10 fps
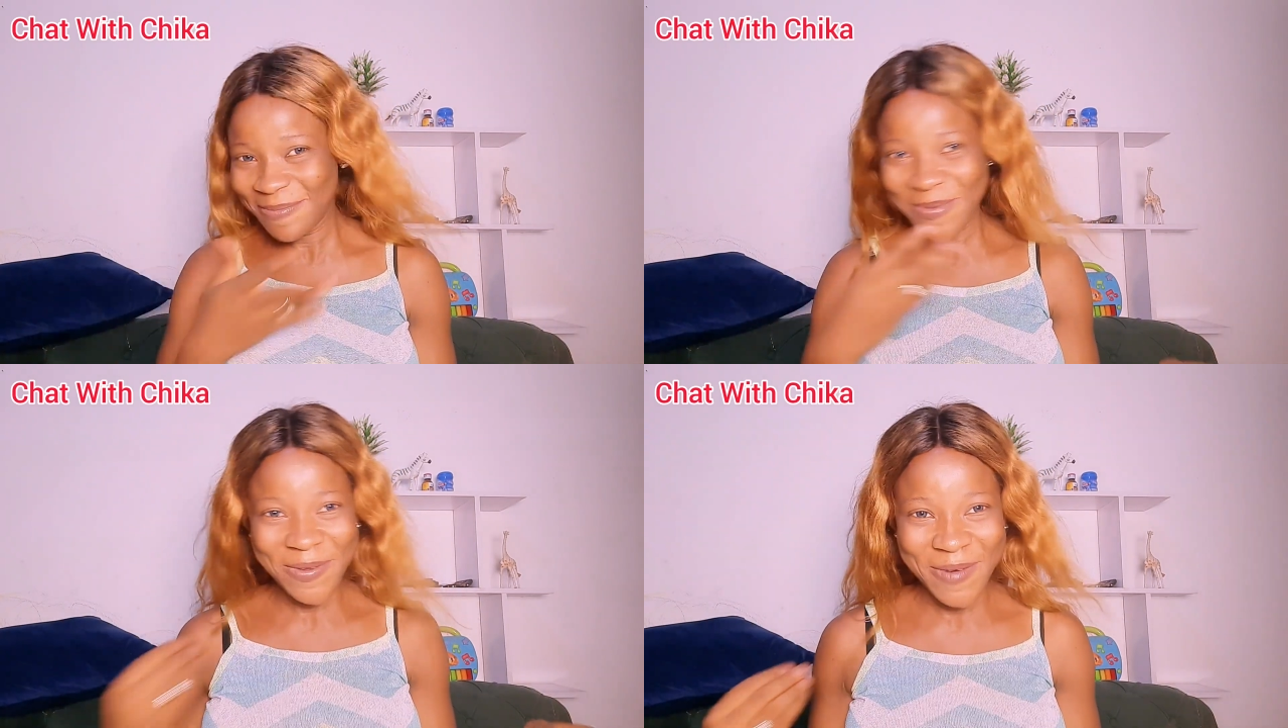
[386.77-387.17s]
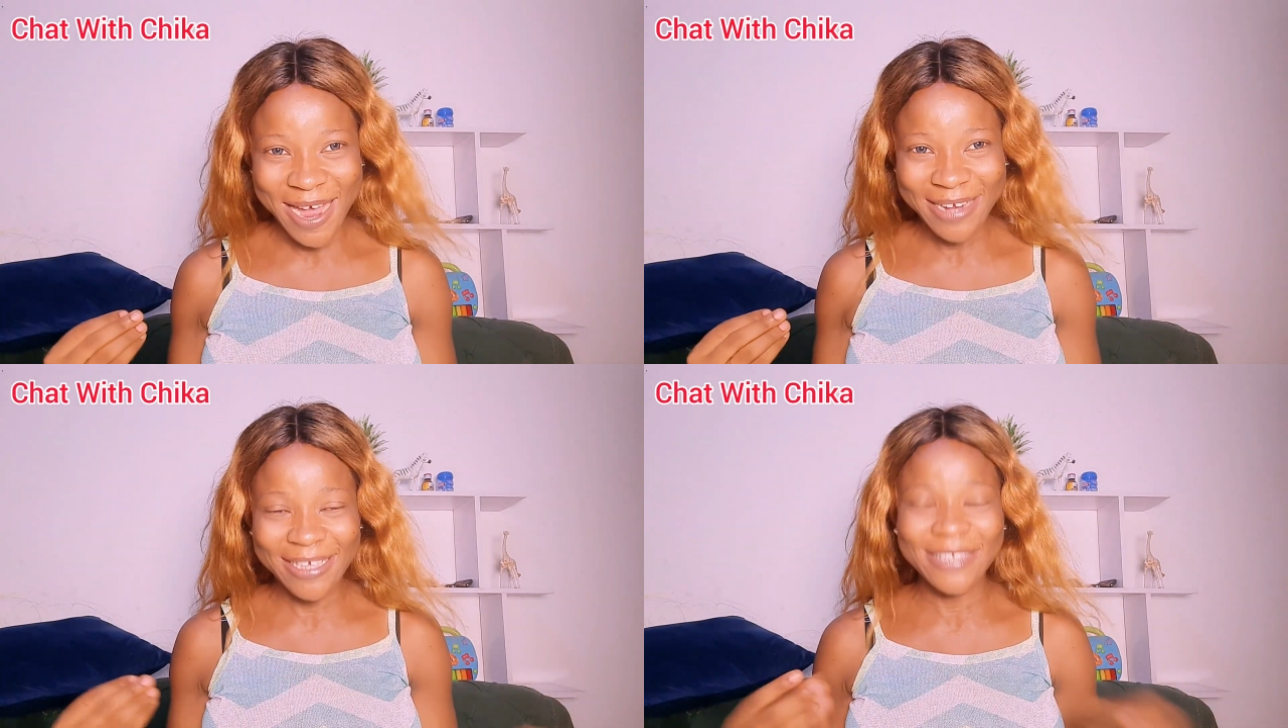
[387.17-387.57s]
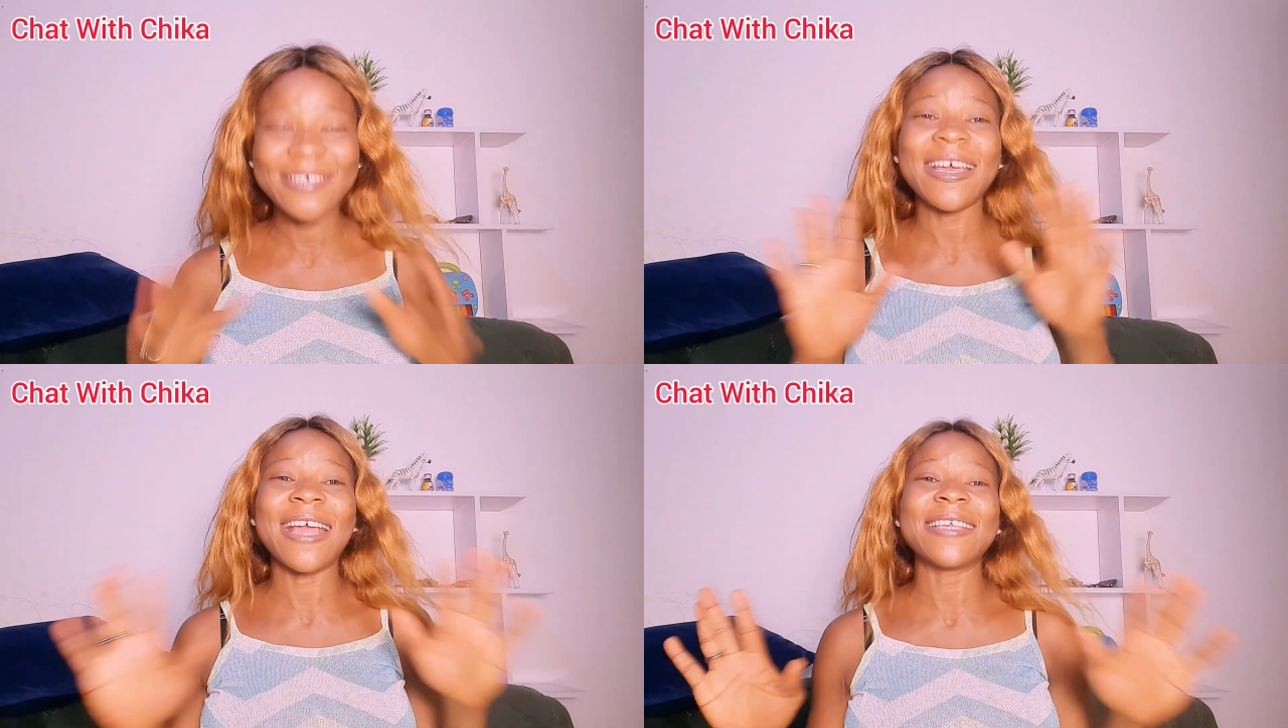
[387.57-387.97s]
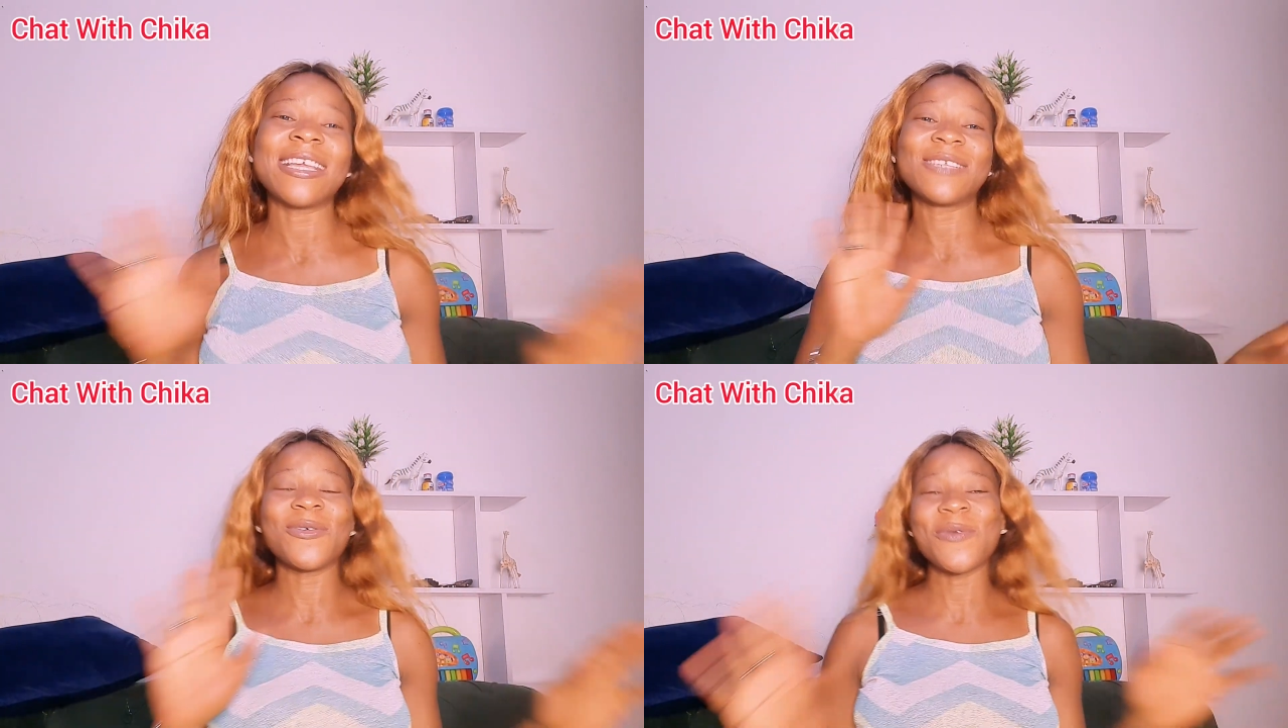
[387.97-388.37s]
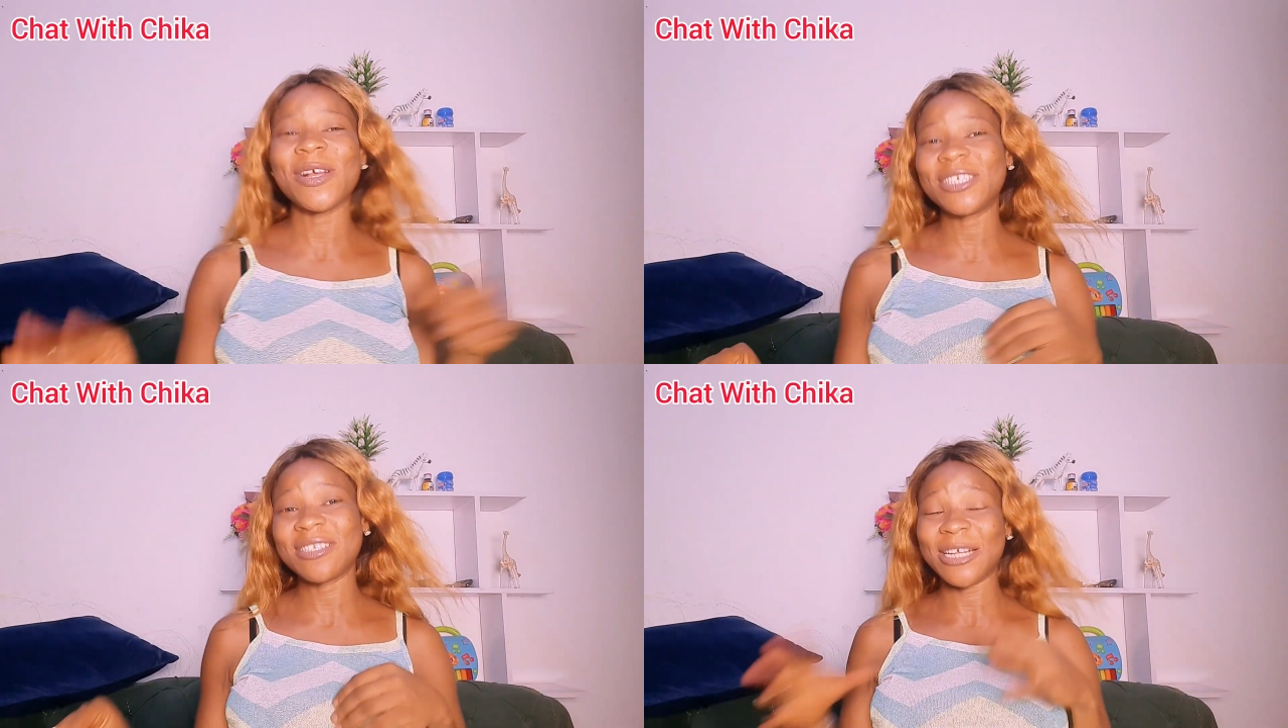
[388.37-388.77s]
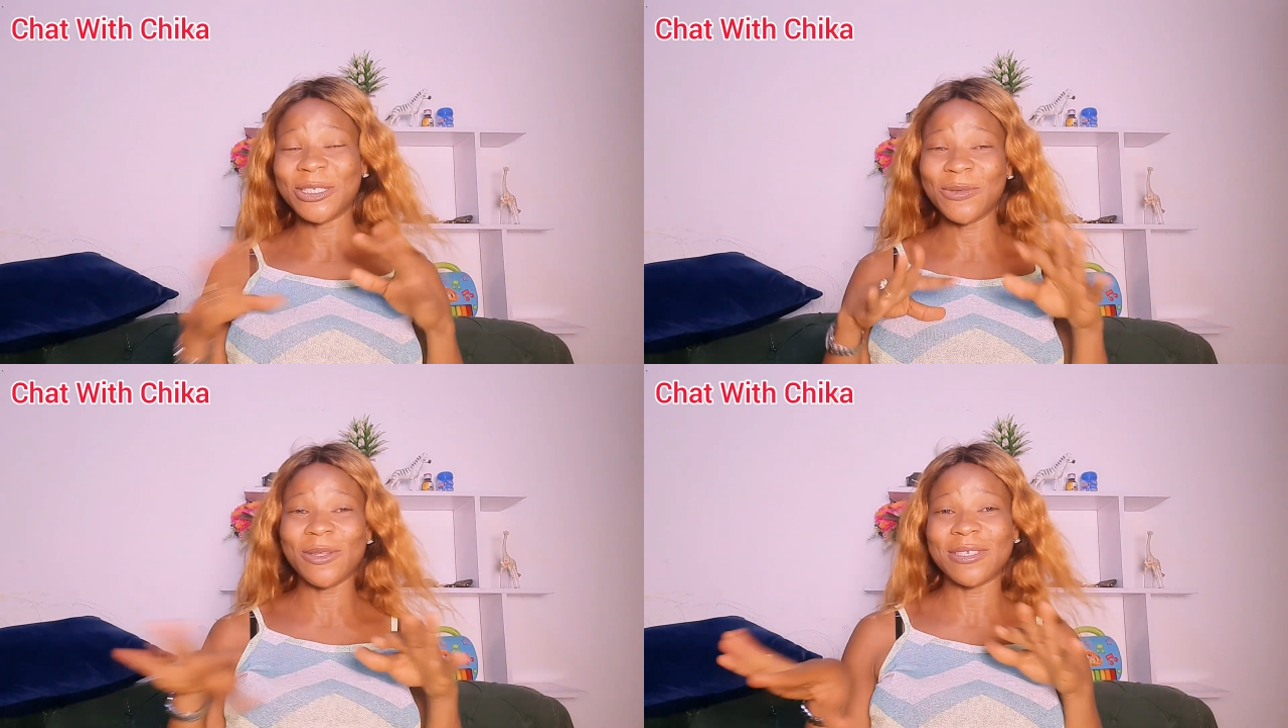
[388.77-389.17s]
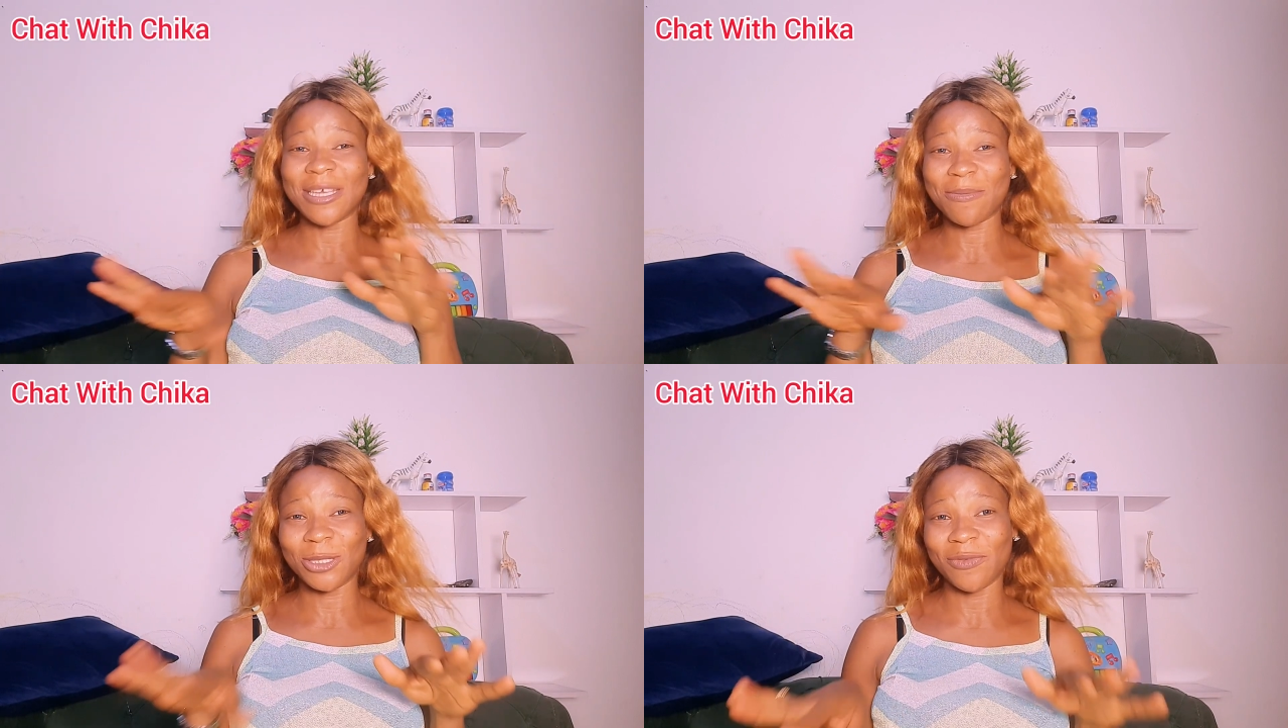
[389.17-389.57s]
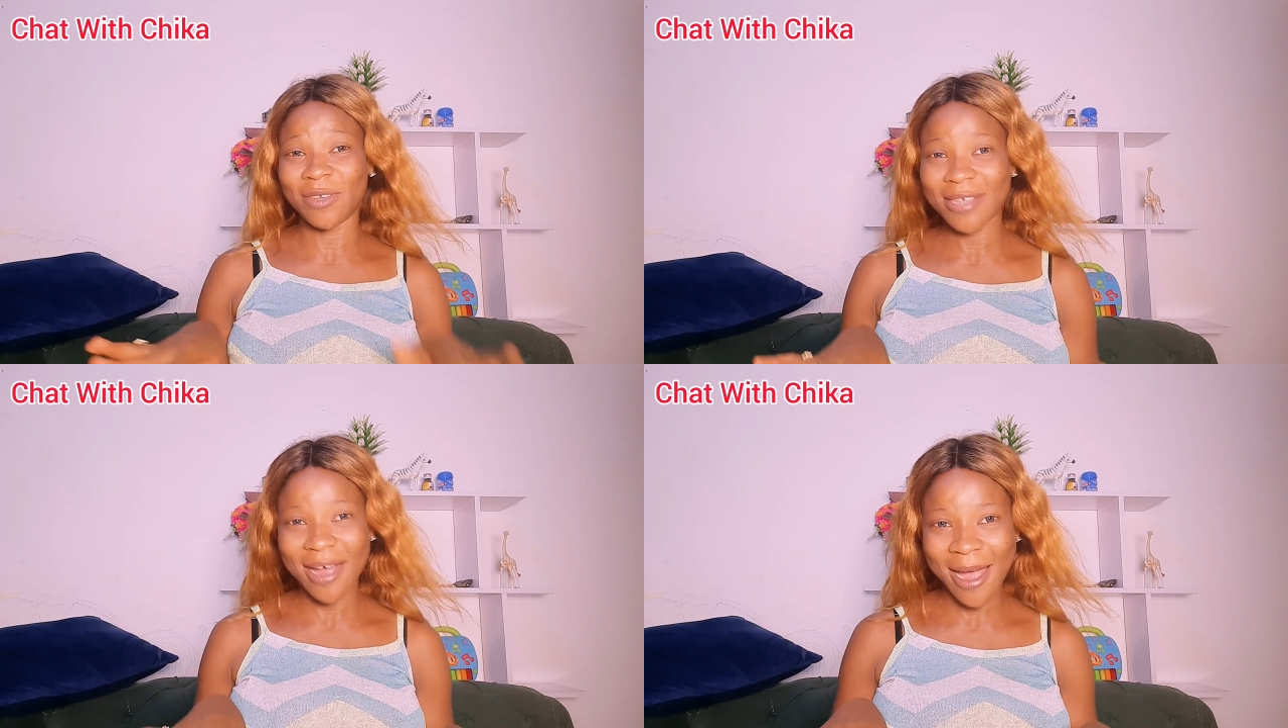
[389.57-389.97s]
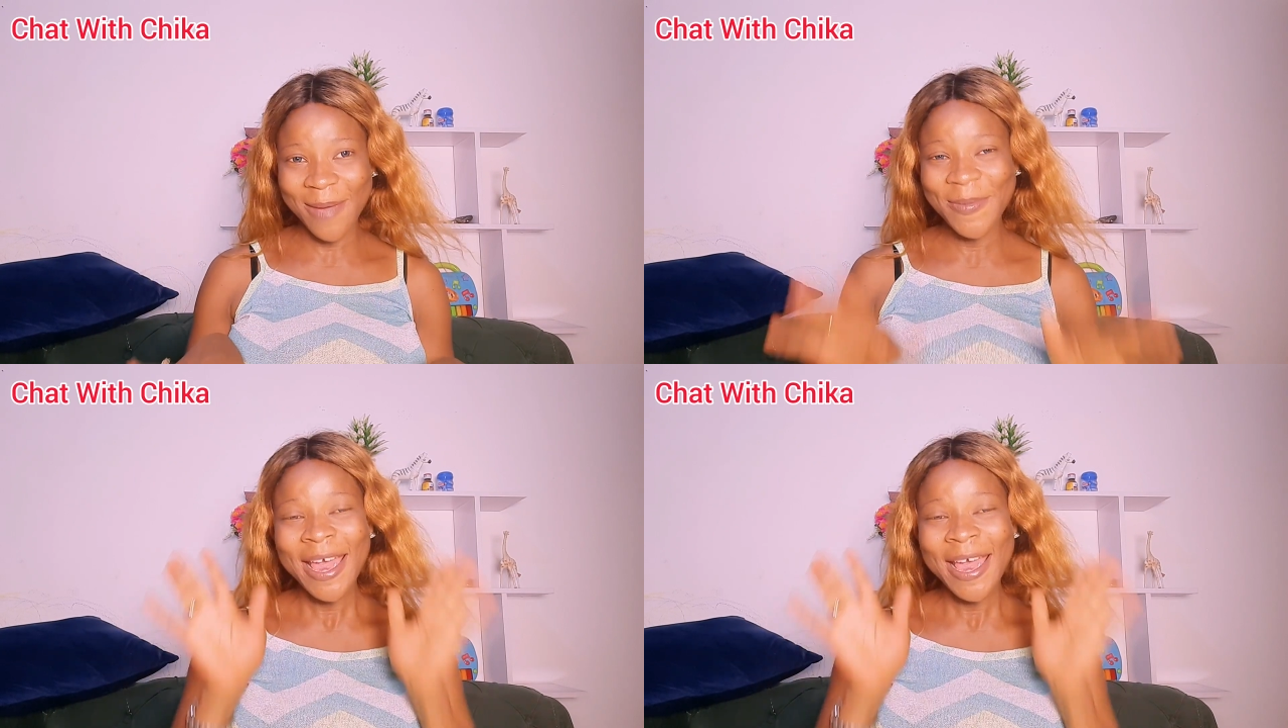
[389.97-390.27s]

be ready so guys thanks for watching i don't want to take much of your time